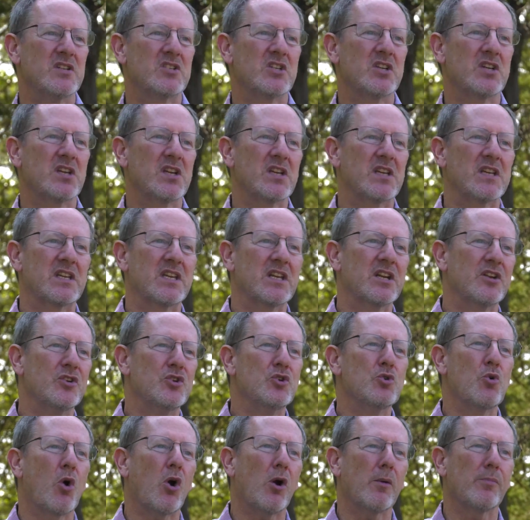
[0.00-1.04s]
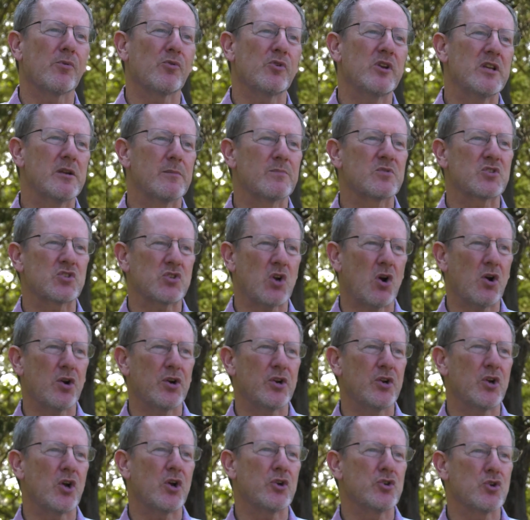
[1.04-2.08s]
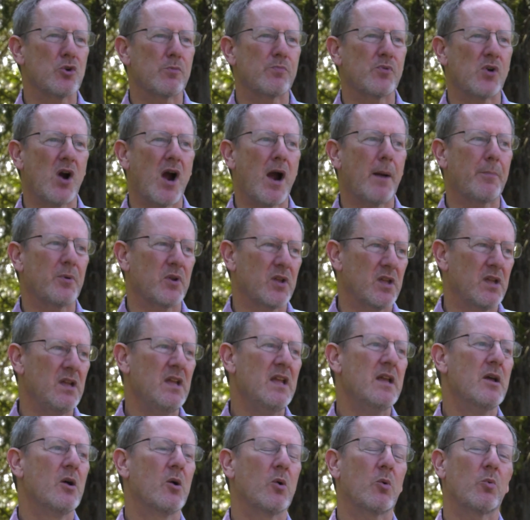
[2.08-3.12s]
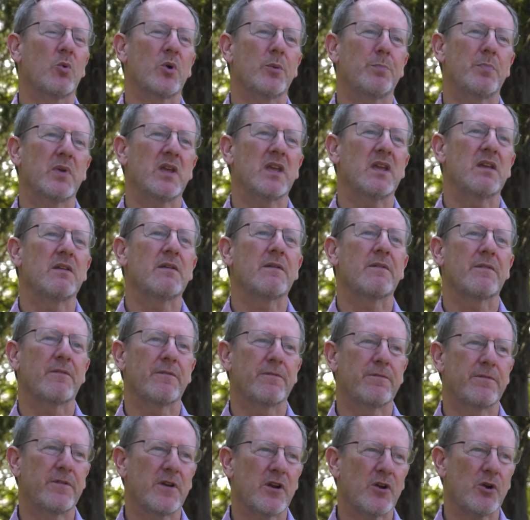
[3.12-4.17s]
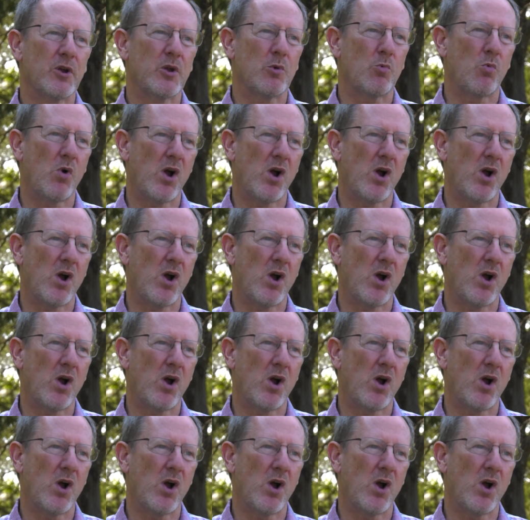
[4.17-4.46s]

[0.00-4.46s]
to get a new arboretum started on your property would be very